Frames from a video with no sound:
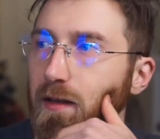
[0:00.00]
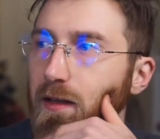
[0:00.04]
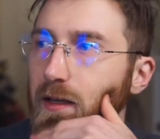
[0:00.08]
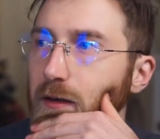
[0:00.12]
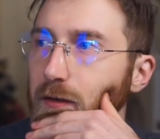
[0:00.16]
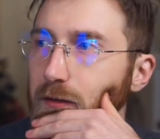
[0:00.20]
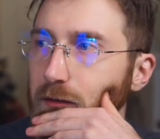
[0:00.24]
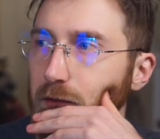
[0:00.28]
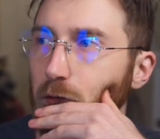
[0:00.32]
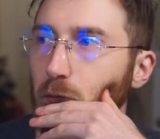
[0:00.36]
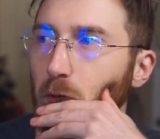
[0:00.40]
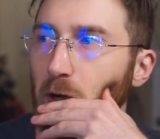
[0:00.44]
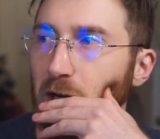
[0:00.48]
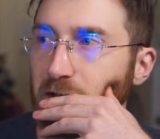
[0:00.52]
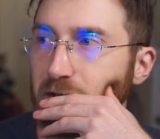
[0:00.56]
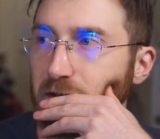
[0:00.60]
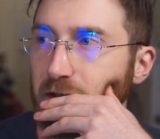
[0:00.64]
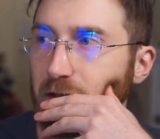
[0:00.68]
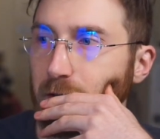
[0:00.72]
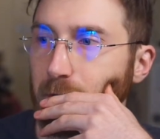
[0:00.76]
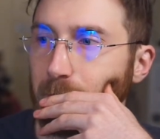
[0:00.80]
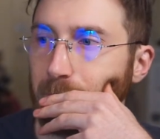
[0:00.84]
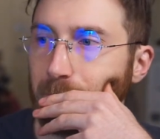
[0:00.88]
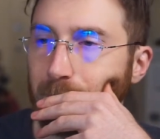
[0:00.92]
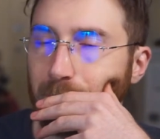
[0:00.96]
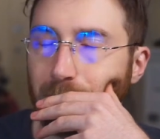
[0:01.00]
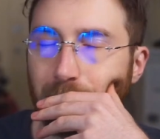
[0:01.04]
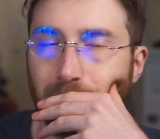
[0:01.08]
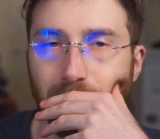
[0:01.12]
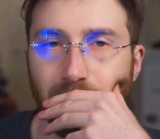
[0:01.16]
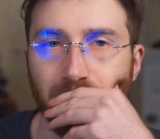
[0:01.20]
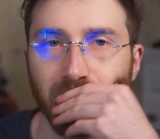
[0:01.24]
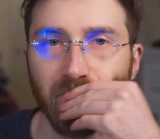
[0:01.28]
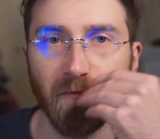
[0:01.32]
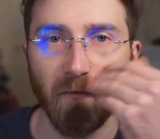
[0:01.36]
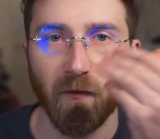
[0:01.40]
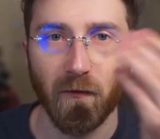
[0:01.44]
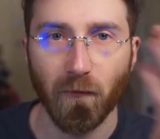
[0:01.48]
Here's a question
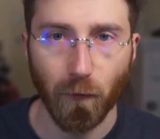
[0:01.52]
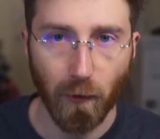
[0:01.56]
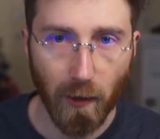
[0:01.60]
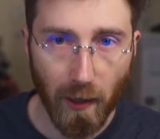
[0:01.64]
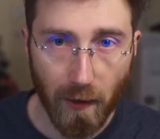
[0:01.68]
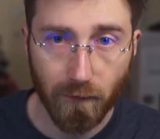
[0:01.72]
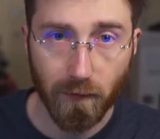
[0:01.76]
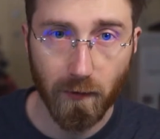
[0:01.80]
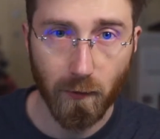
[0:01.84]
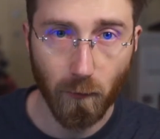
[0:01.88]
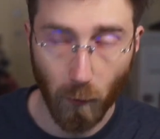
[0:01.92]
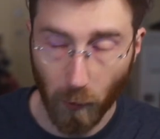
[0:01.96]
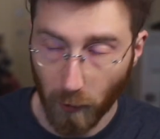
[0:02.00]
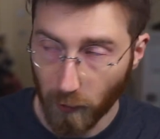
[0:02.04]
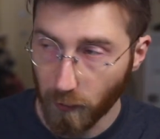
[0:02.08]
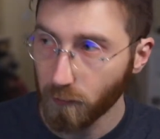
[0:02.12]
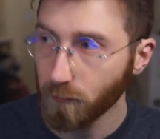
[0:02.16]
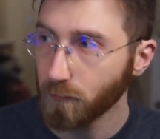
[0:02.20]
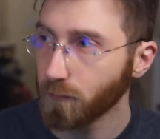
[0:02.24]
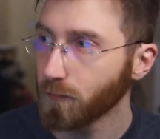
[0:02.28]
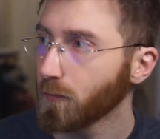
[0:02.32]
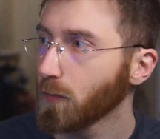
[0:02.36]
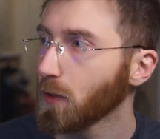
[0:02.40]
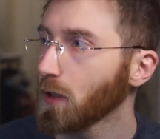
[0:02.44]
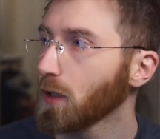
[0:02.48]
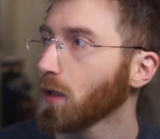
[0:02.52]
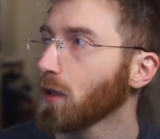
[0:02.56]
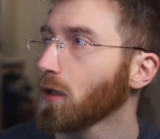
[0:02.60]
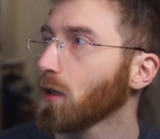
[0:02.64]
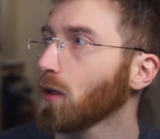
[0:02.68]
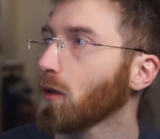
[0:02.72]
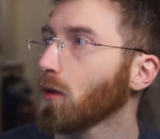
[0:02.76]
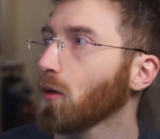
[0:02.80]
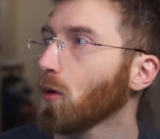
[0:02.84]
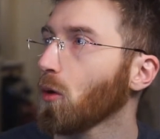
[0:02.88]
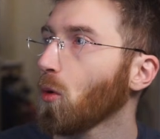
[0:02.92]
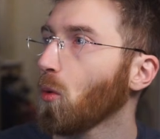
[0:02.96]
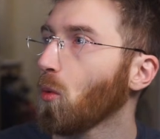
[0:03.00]
for everyone.
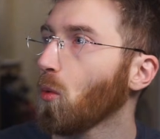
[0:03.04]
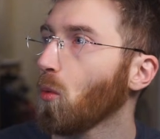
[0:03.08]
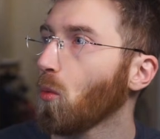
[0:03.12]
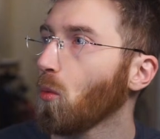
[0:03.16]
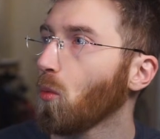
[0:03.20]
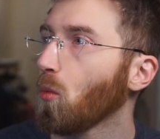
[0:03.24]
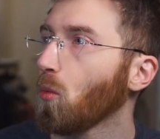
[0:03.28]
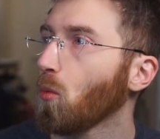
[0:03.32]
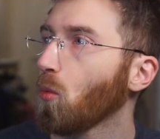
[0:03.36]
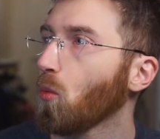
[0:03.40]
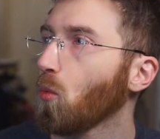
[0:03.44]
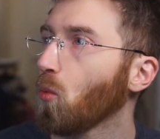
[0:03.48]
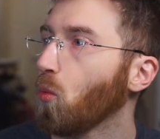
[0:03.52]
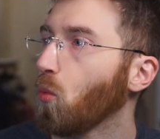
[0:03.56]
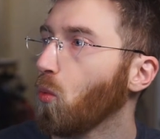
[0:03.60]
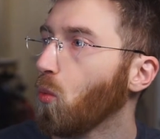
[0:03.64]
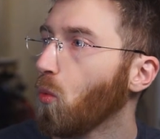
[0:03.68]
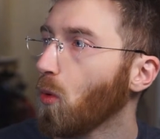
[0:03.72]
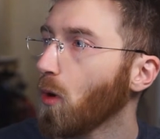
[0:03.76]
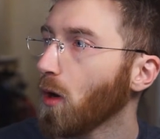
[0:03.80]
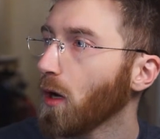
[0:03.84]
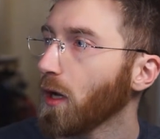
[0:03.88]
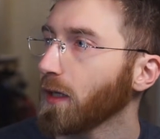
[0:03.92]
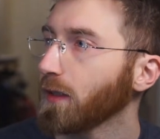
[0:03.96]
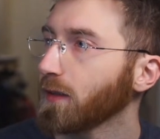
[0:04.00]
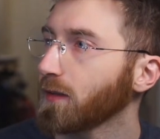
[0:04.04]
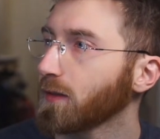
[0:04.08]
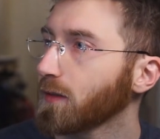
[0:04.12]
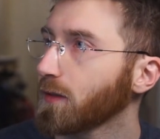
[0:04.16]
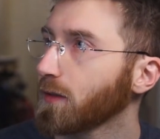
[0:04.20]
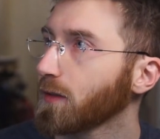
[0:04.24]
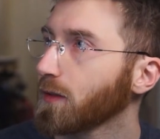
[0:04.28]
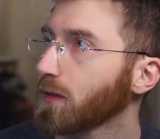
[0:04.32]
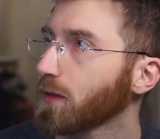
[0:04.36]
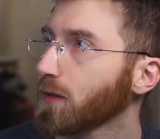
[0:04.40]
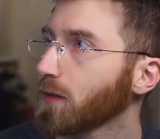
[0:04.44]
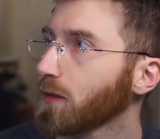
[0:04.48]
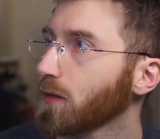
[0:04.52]

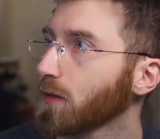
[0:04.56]
What